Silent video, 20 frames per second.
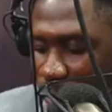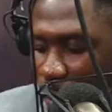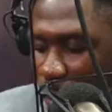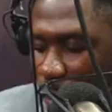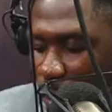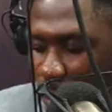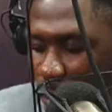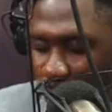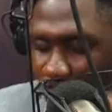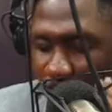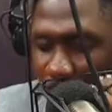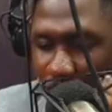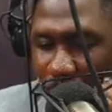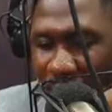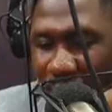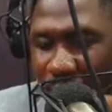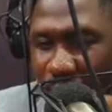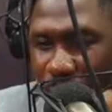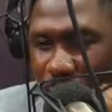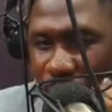
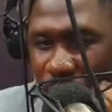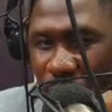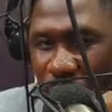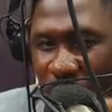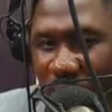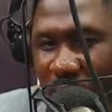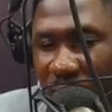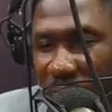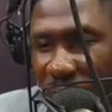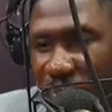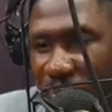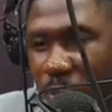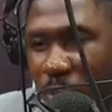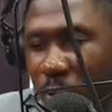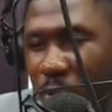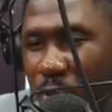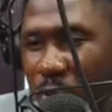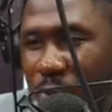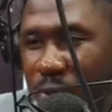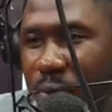What is going to be the
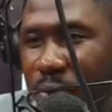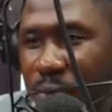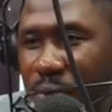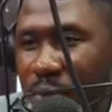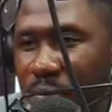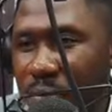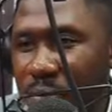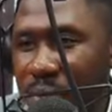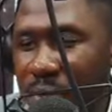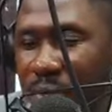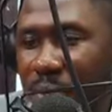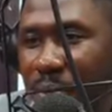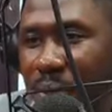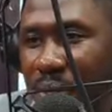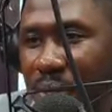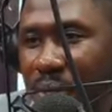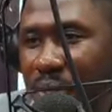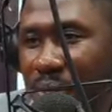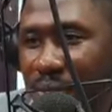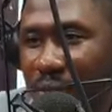focus of these
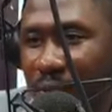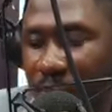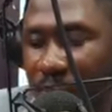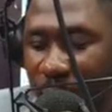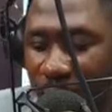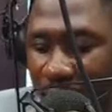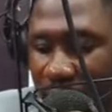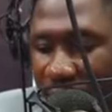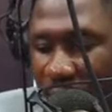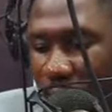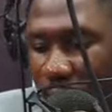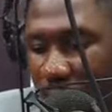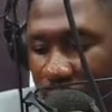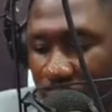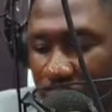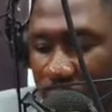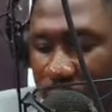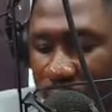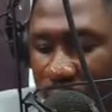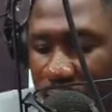meetings that you're having with
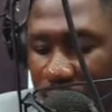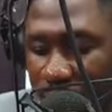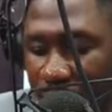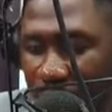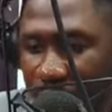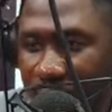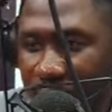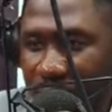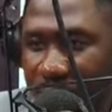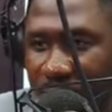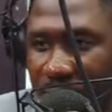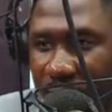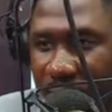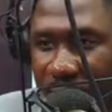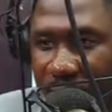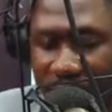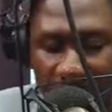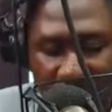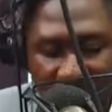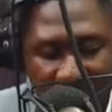all of these
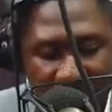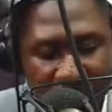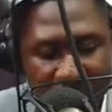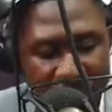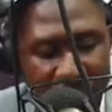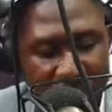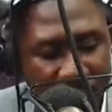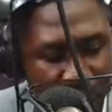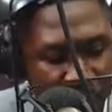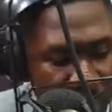organizations as far as